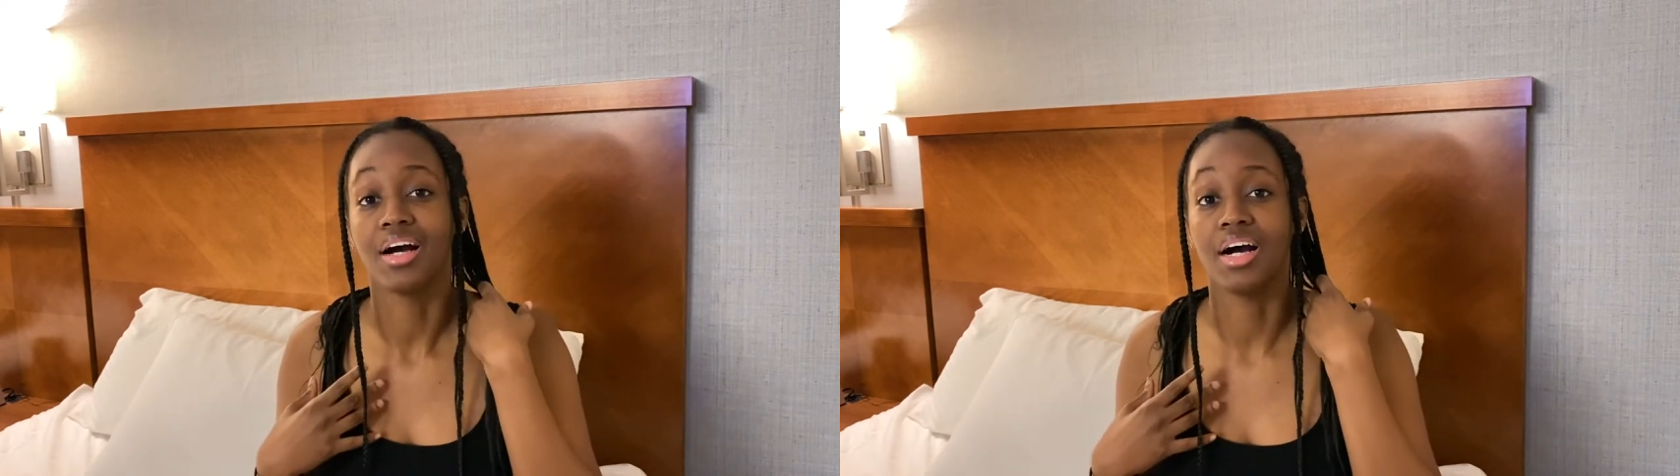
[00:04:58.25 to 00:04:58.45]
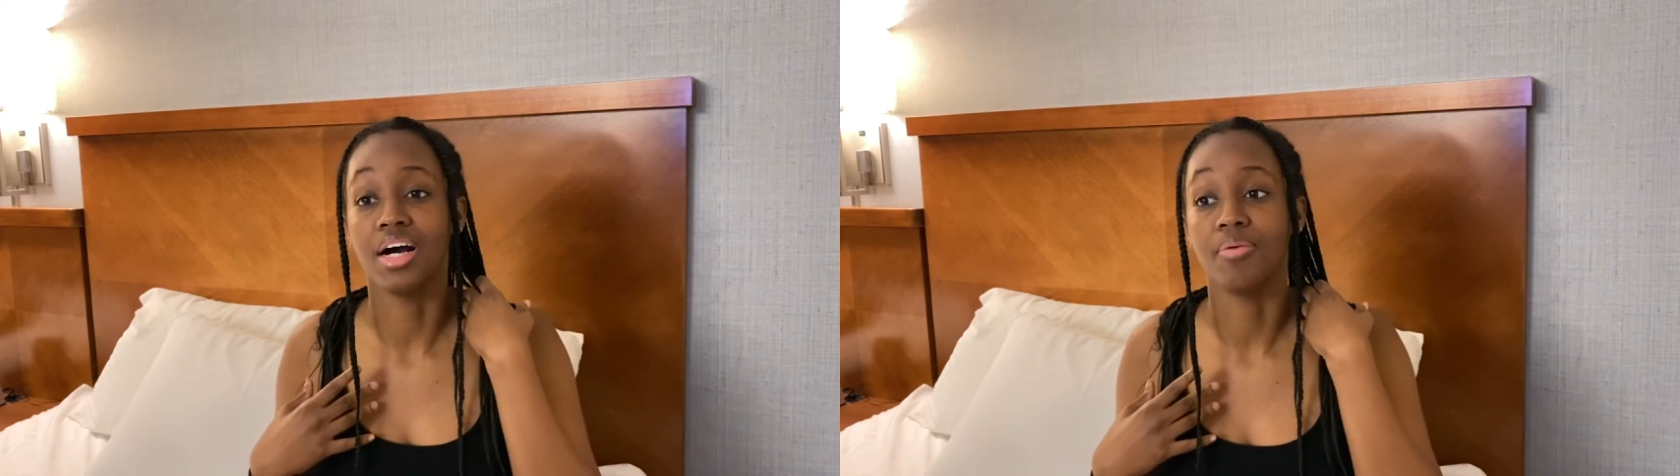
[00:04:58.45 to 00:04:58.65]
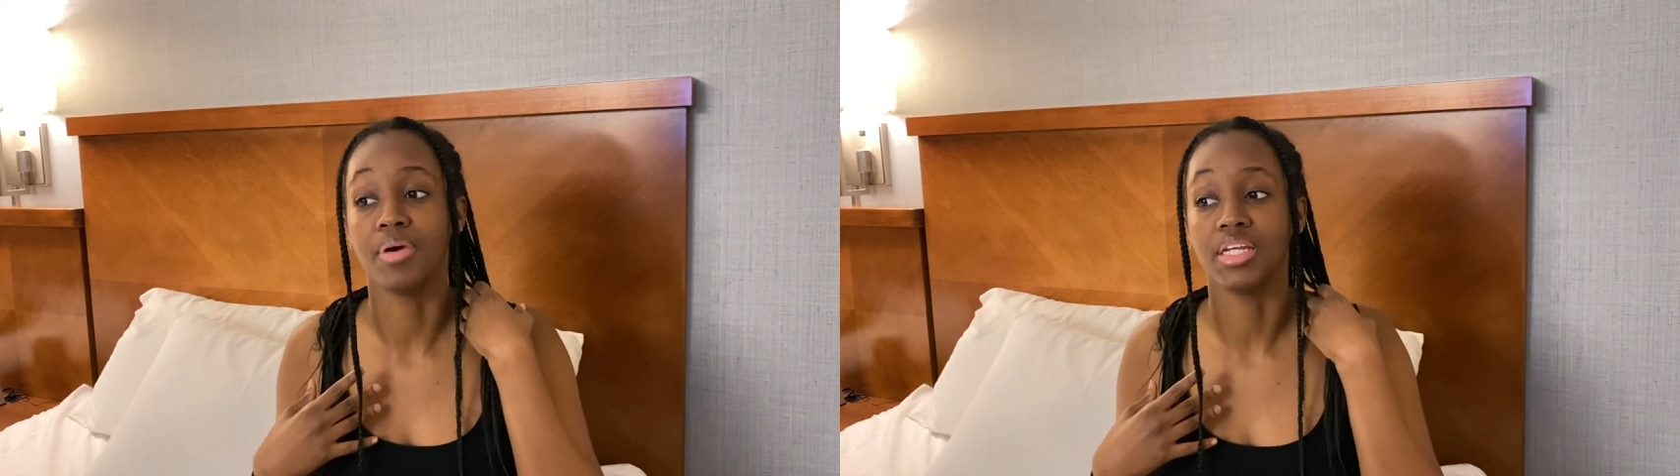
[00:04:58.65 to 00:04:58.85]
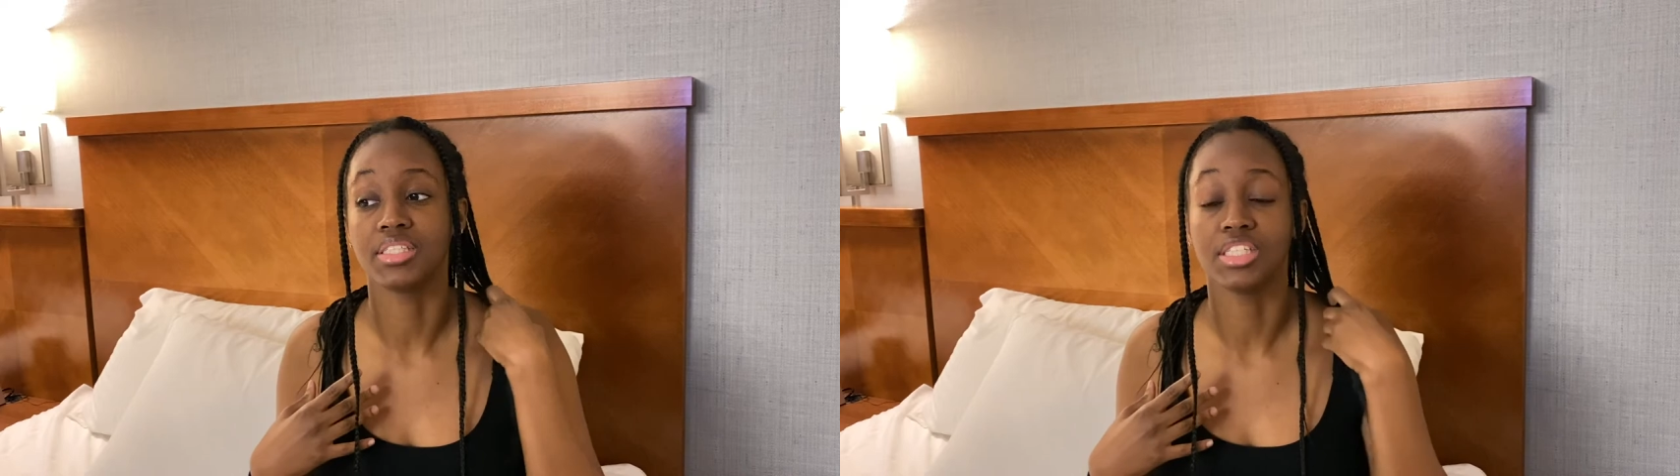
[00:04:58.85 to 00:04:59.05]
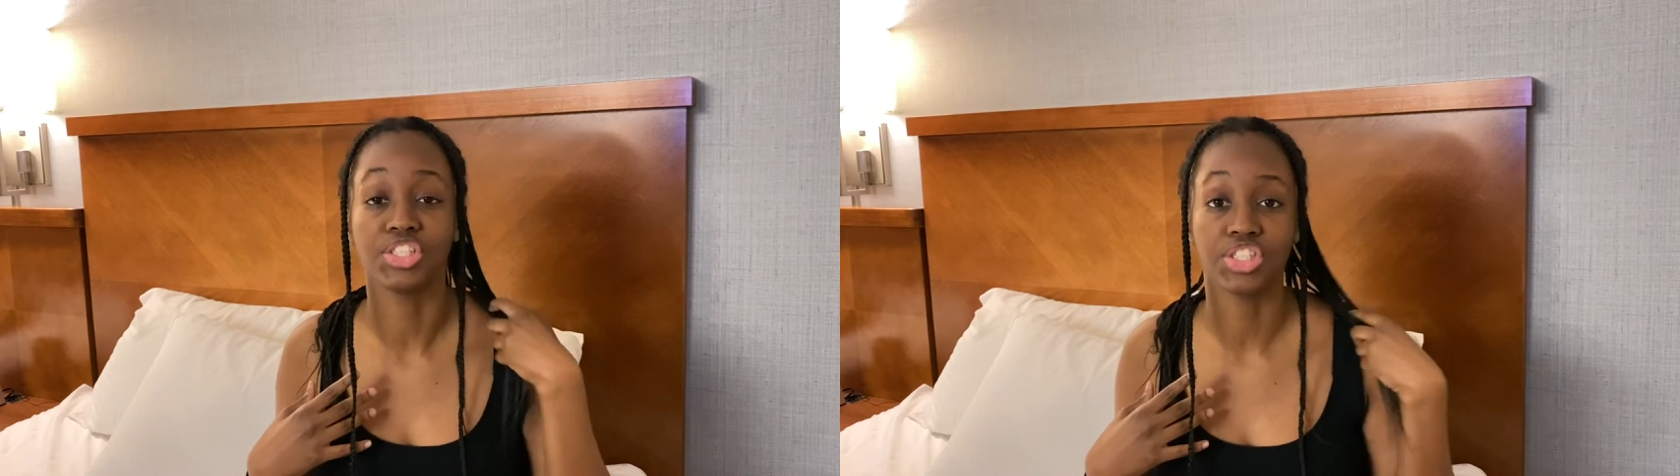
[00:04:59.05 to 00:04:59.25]
And
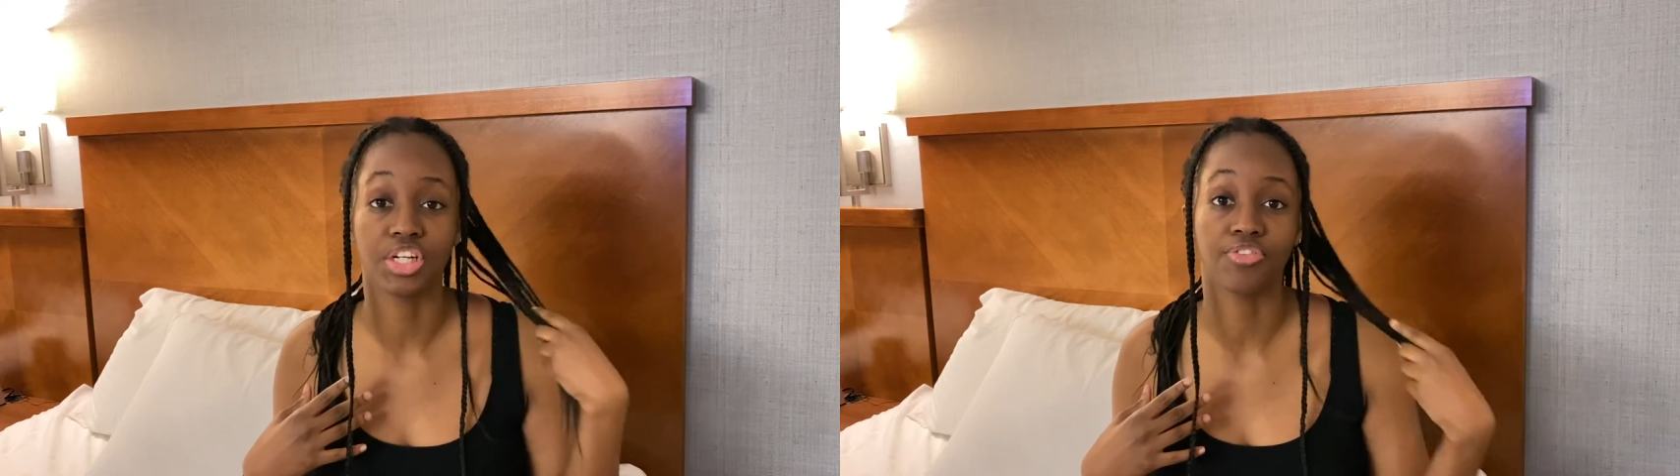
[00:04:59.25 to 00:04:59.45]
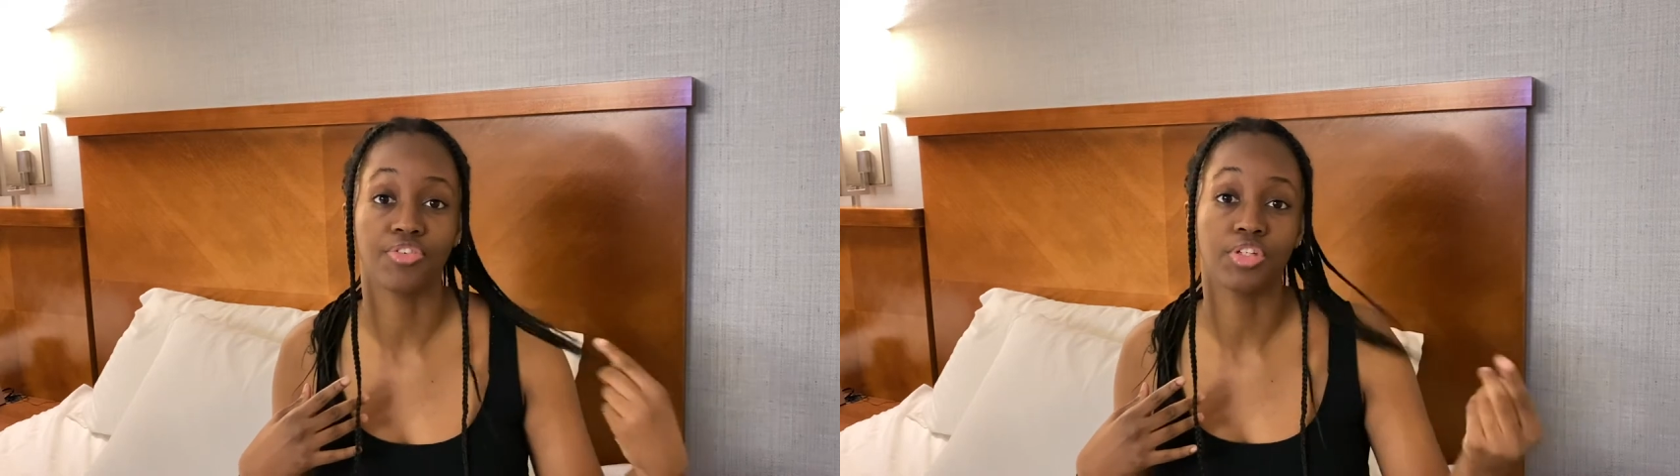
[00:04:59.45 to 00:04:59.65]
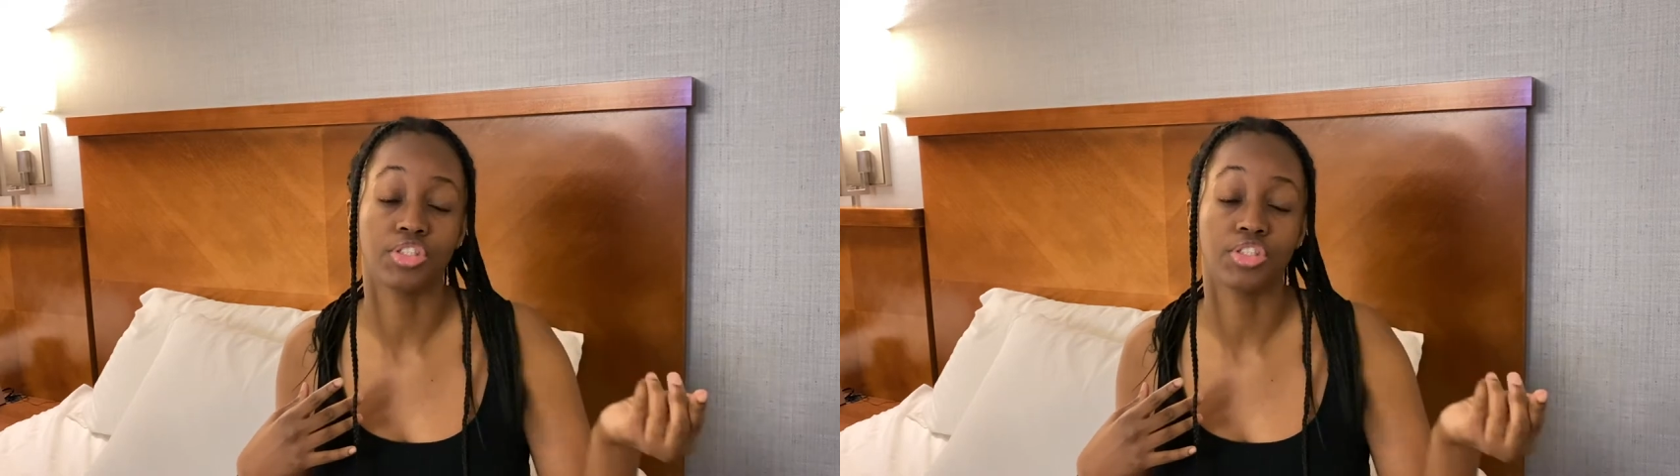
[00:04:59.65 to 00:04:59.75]
it's easier for you